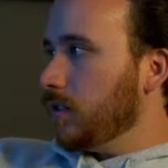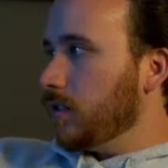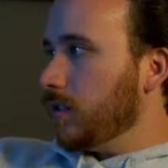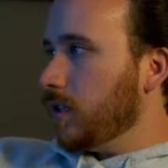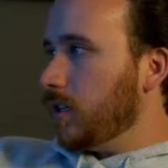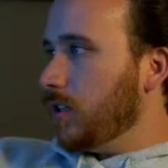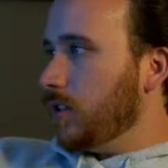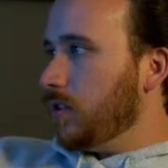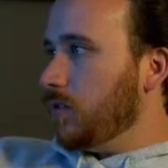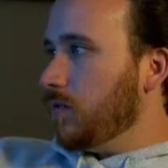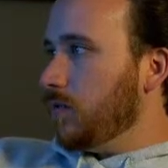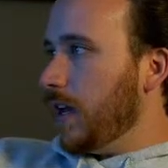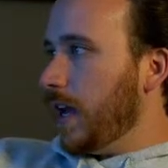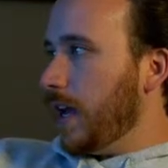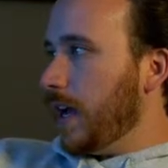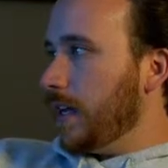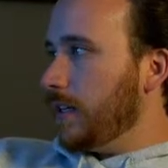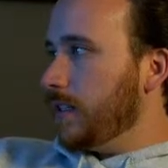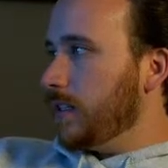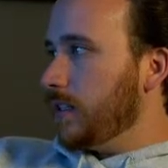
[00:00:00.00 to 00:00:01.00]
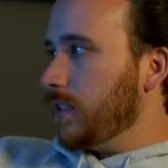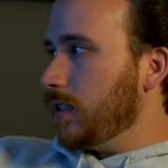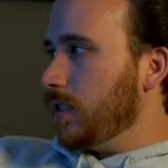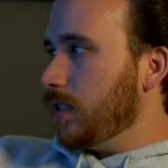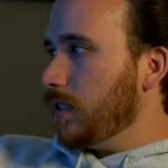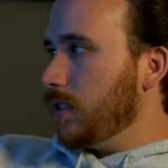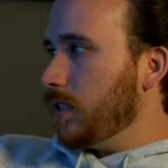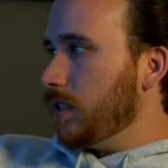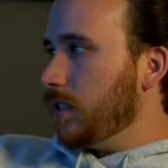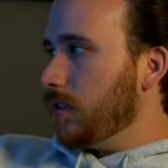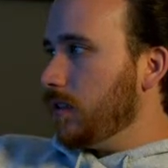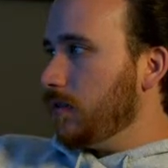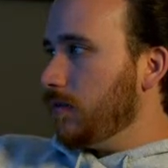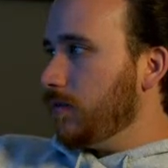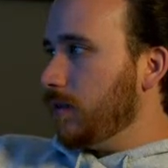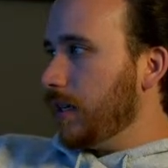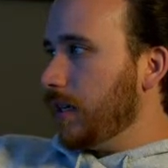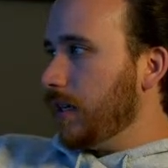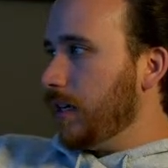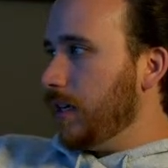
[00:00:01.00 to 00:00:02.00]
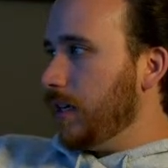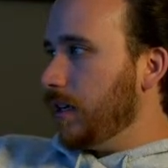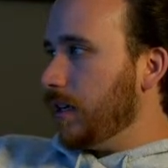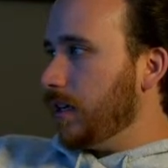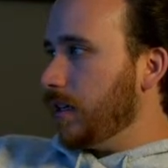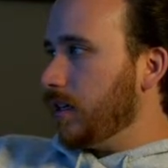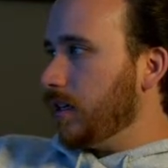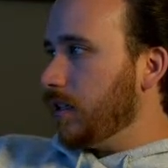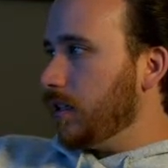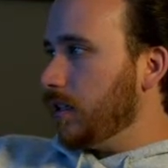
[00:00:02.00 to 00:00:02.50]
just going to do that right here.